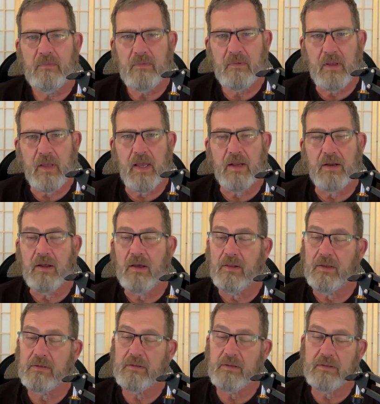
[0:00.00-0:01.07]
Yeah,
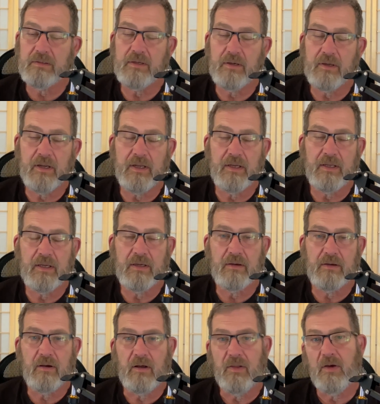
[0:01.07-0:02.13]
no, that, that's a good idea.
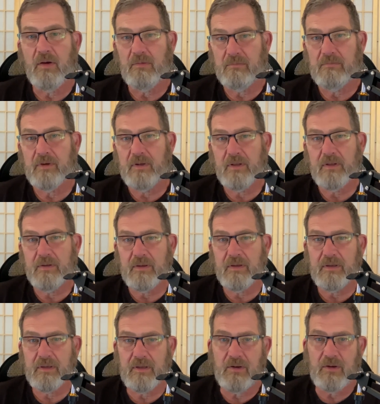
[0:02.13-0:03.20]
Although, although
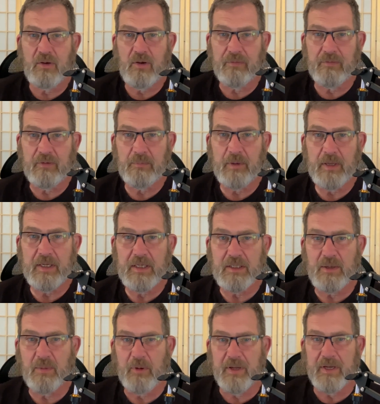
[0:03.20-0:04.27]
you do have to be
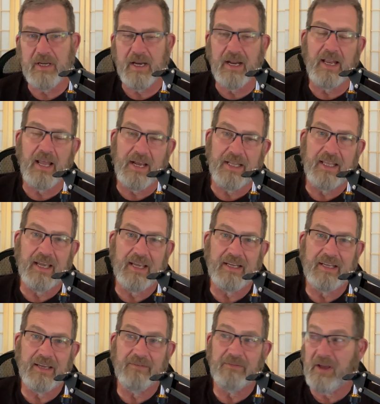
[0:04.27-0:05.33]
disciplined, and I like the
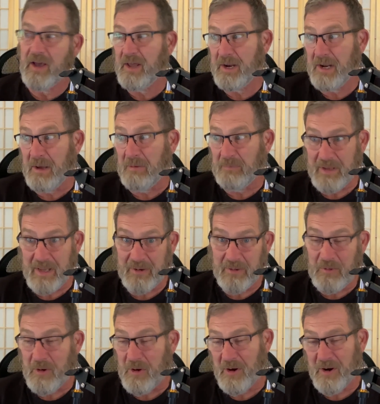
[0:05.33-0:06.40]
idea of cutting up the
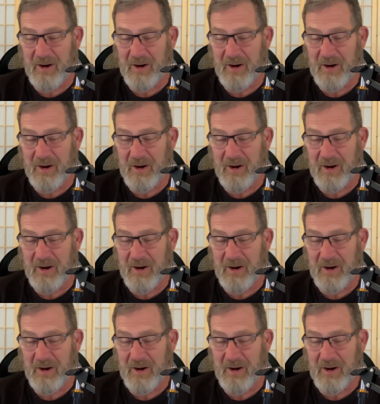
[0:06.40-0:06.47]
old car,